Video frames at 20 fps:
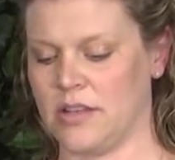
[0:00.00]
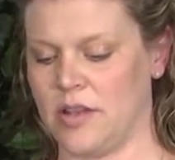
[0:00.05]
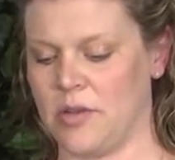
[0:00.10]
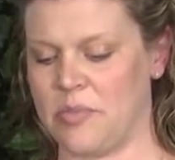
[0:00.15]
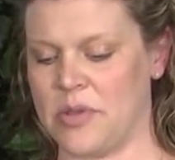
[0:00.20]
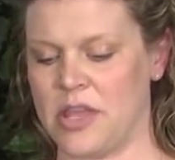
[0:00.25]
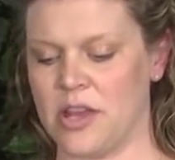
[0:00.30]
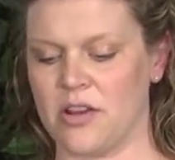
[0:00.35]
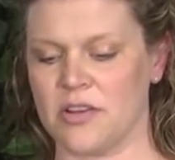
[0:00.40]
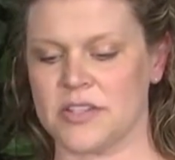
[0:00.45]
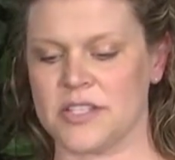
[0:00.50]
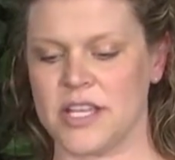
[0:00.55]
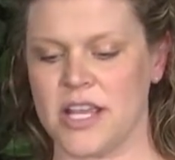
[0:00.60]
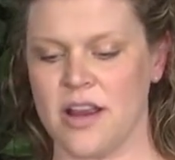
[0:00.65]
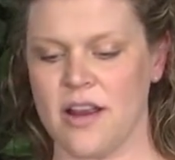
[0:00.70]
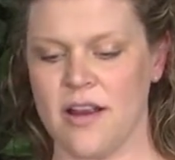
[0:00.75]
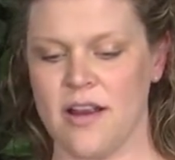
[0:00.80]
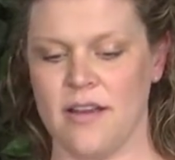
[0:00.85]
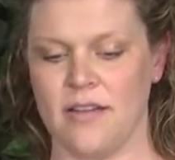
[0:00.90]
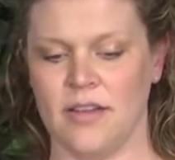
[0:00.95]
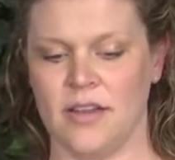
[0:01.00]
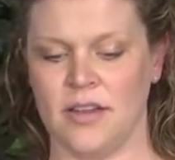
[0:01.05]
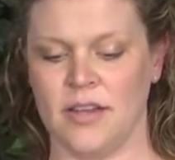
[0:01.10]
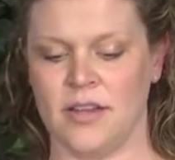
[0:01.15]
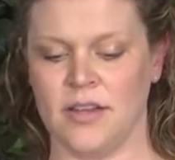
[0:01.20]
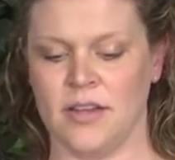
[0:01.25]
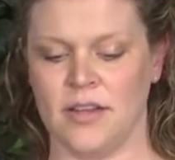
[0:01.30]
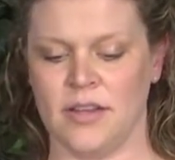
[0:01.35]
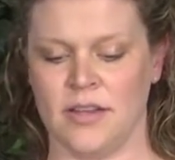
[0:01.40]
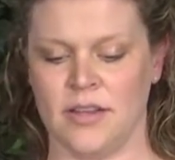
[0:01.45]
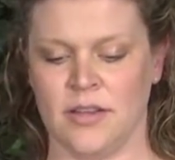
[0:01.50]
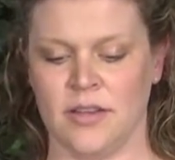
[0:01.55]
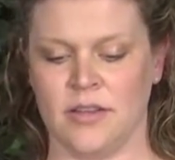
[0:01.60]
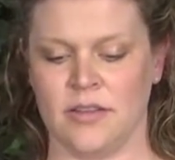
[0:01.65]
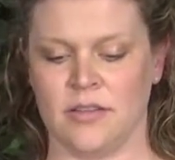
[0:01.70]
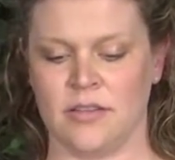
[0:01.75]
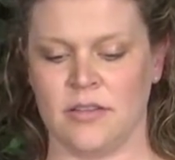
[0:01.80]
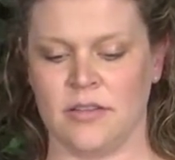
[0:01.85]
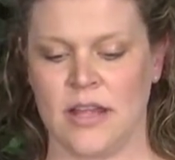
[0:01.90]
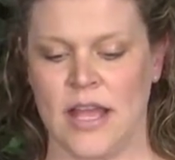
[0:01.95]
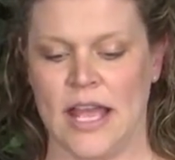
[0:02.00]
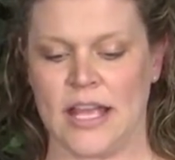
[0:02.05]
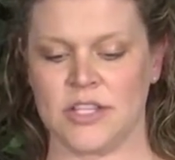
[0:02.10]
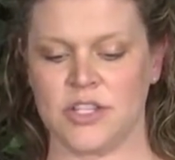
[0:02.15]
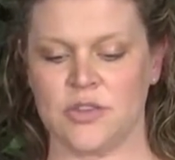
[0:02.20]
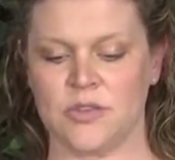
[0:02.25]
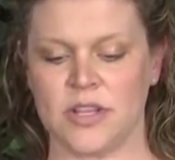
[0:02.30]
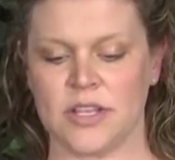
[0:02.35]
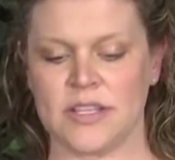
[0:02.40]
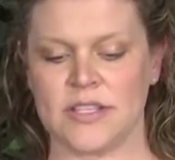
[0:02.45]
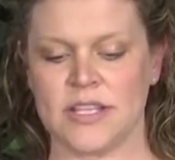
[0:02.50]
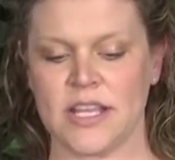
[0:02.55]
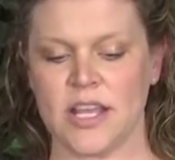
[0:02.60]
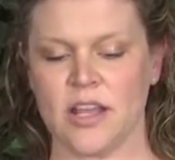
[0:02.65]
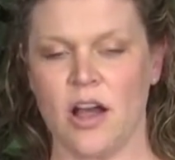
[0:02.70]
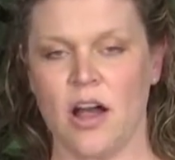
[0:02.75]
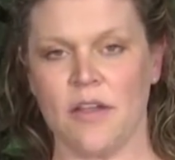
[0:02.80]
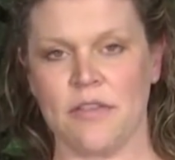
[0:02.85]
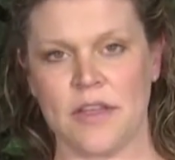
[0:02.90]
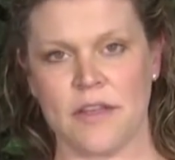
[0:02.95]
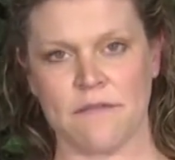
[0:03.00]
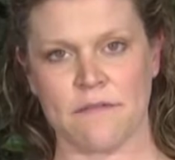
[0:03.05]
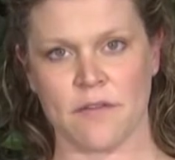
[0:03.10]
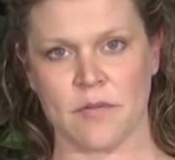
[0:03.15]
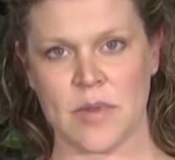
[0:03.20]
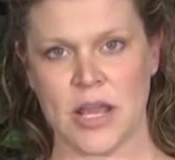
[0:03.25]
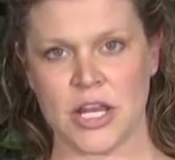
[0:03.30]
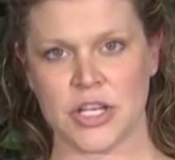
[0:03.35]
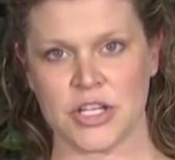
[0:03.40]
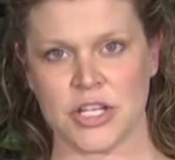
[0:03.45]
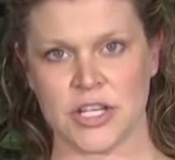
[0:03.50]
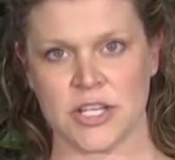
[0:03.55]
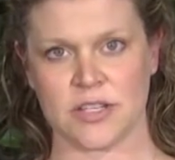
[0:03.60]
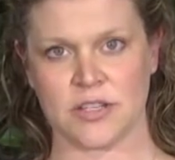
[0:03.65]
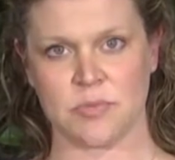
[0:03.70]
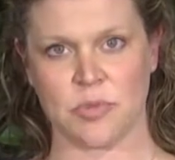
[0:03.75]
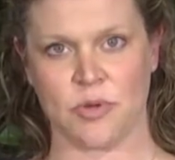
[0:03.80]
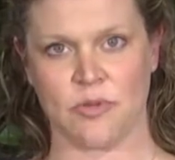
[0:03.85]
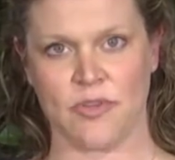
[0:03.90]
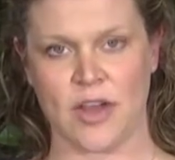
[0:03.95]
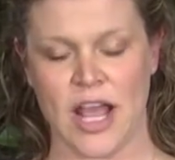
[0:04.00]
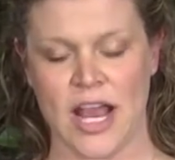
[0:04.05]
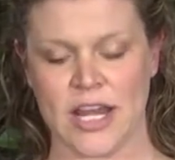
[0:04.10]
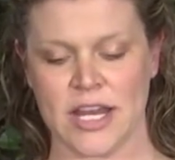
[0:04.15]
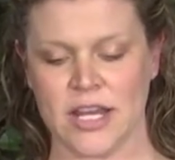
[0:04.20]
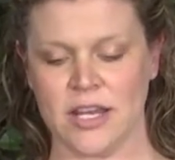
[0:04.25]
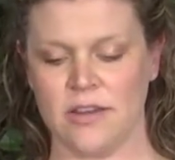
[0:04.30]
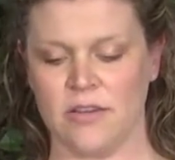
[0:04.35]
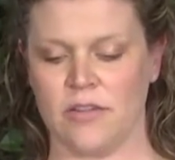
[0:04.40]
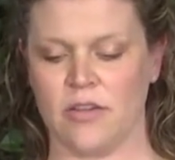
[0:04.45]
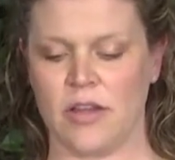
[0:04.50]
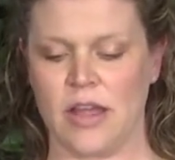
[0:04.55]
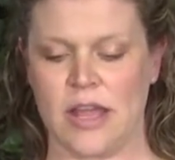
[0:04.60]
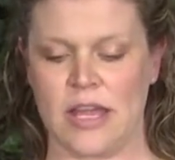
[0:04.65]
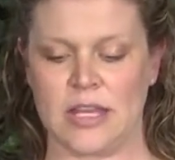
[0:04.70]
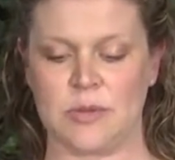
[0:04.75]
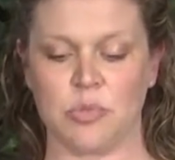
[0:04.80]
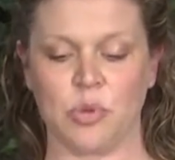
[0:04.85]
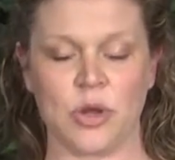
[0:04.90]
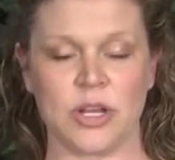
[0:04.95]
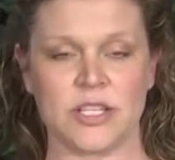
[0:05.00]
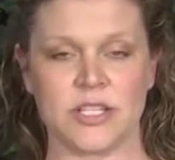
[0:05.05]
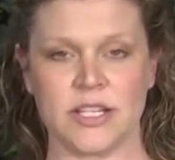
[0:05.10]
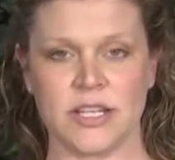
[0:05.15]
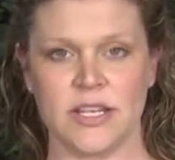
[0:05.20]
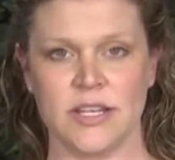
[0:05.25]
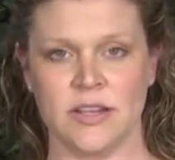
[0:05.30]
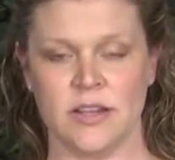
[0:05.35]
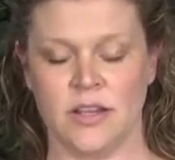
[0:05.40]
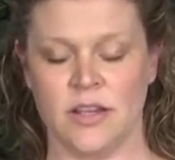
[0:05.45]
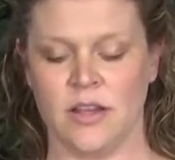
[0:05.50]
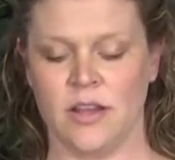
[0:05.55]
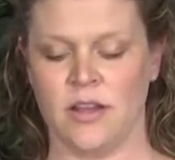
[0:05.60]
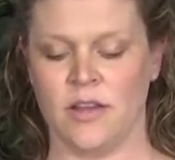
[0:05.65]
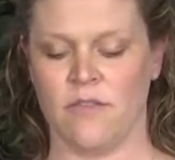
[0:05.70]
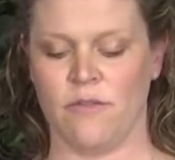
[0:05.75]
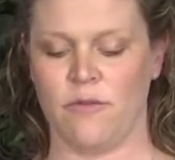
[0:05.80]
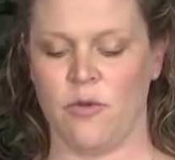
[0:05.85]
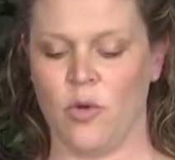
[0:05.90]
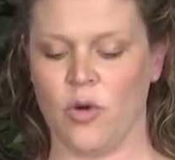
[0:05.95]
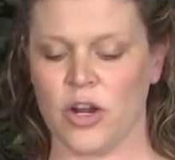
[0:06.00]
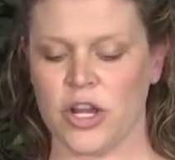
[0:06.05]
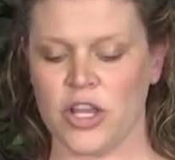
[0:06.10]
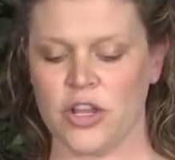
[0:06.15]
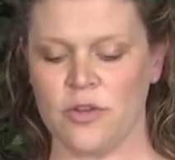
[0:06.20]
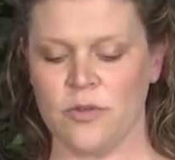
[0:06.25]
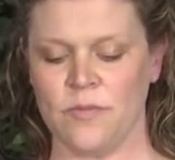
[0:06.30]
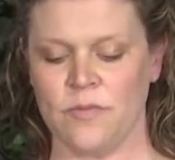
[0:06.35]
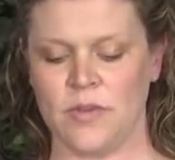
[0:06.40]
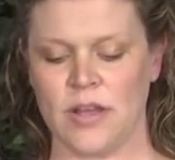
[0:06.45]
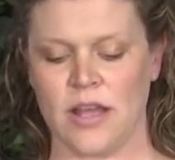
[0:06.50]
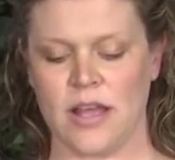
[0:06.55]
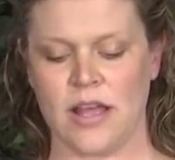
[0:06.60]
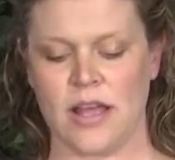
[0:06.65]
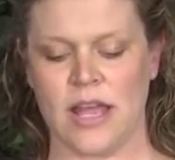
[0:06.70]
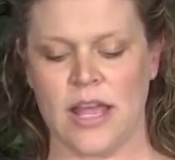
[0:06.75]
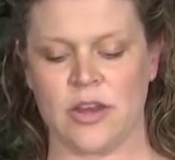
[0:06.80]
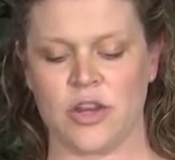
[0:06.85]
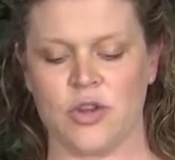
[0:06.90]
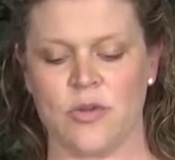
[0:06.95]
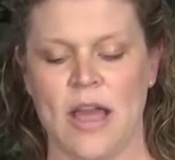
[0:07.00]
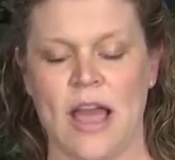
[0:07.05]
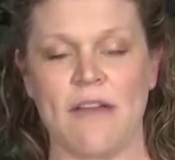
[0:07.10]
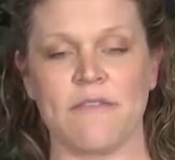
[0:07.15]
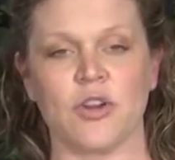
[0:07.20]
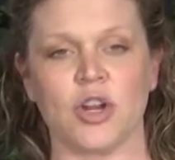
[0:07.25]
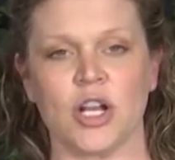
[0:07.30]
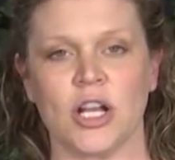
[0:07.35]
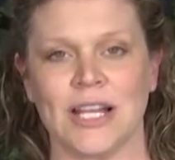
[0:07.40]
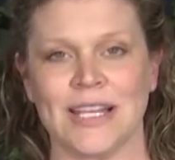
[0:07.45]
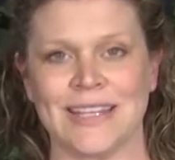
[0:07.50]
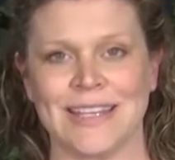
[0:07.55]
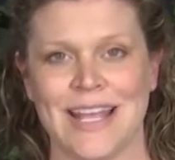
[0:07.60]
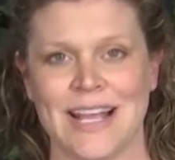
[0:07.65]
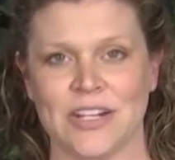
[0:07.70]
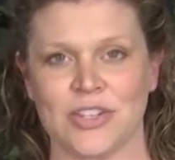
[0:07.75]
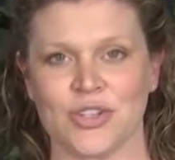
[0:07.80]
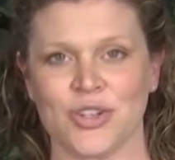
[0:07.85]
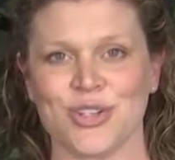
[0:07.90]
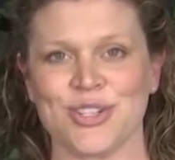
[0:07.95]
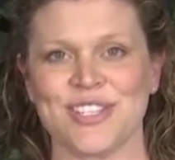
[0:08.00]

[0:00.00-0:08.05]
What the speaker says: appears here. As you can see, all the information is provided and printed for you, and you have your collector